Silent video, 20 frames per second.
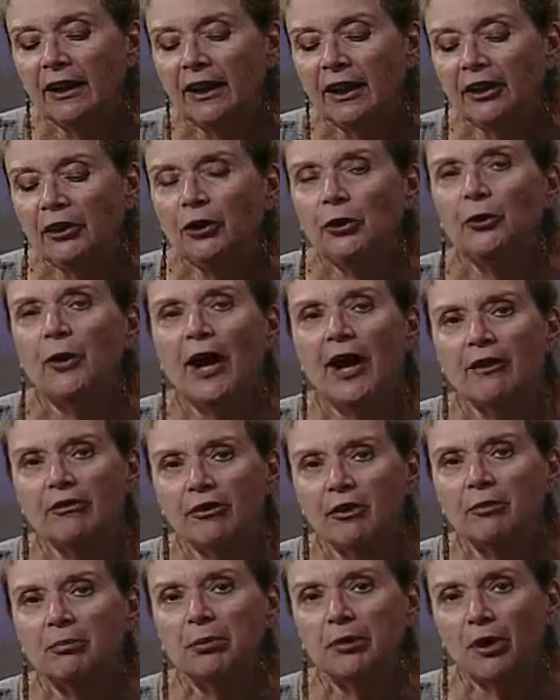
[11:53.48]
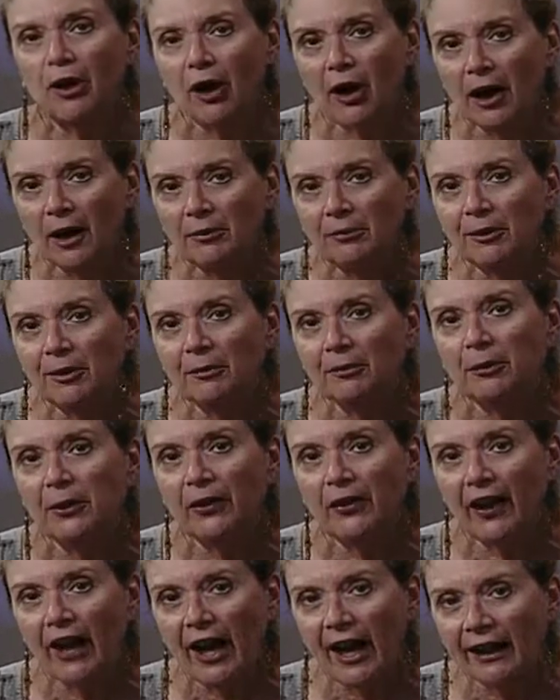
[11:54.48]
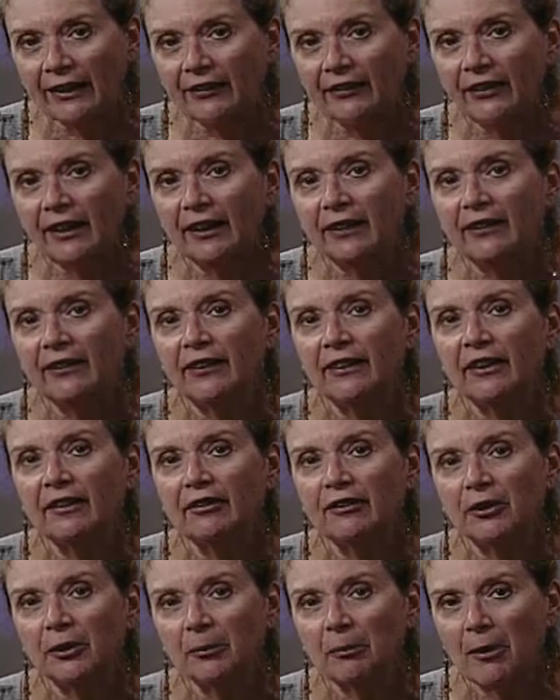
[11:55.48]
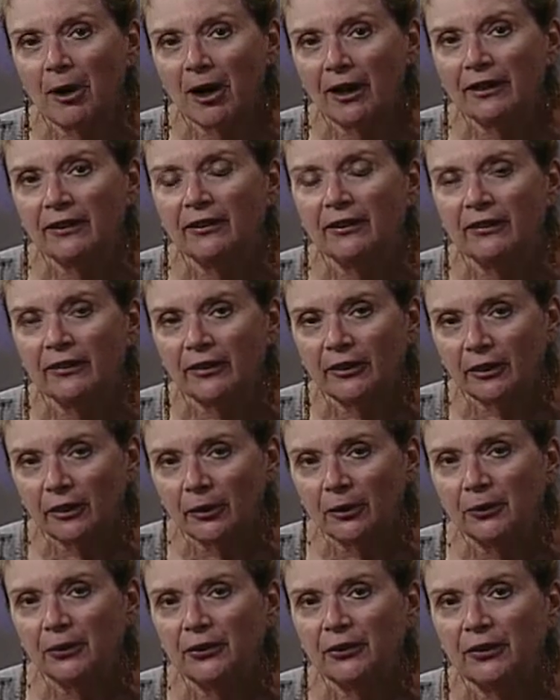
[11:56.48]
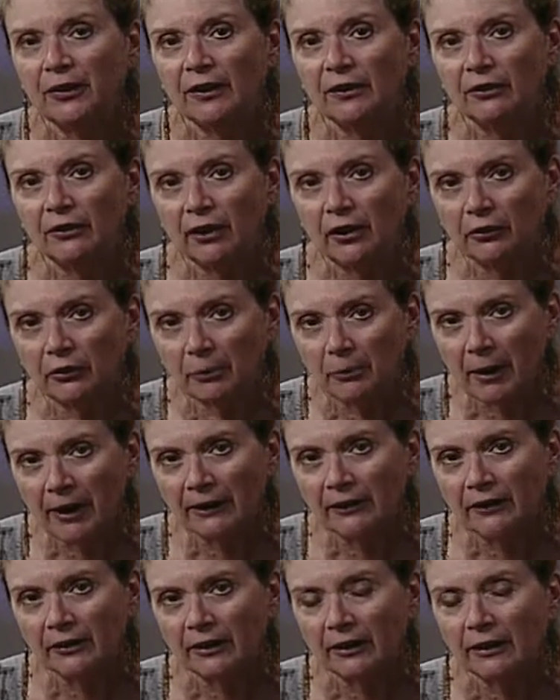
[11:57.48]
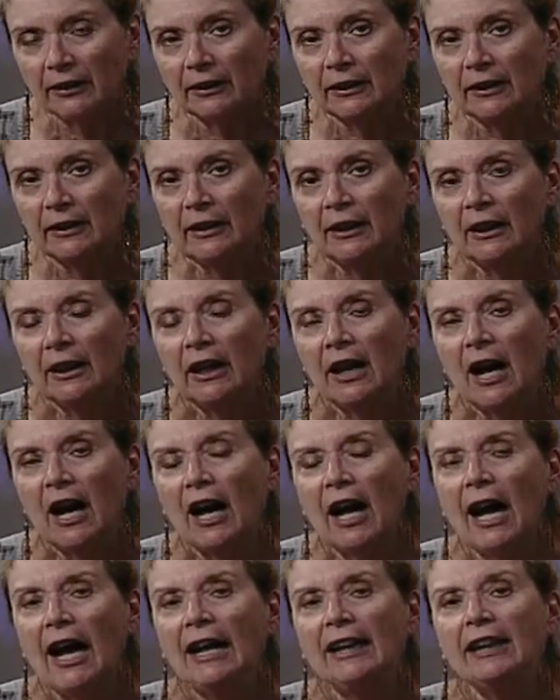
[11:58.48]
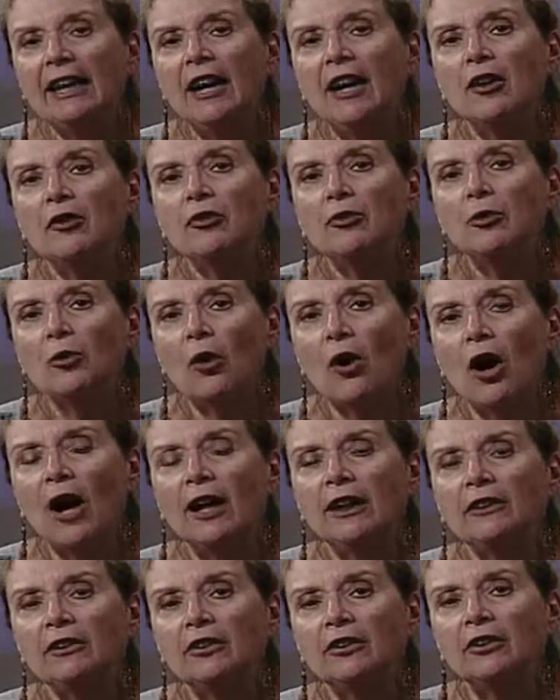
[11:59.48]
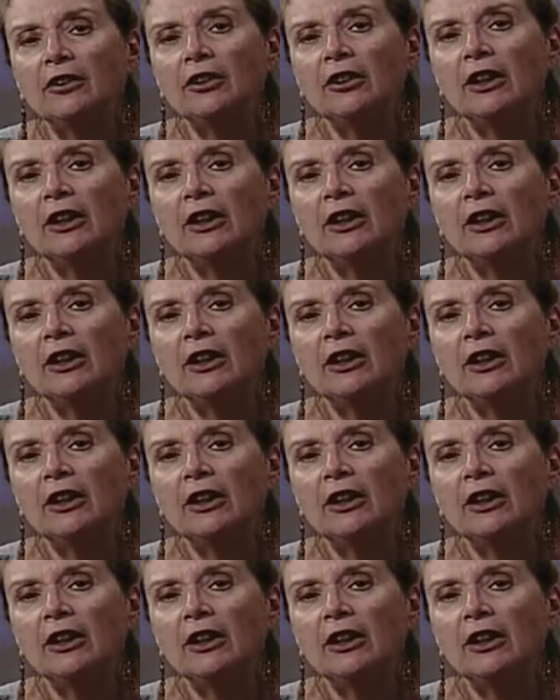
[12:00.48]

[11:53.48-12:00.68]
you have a problem with accents if your mind is closed and judgmental. I have watched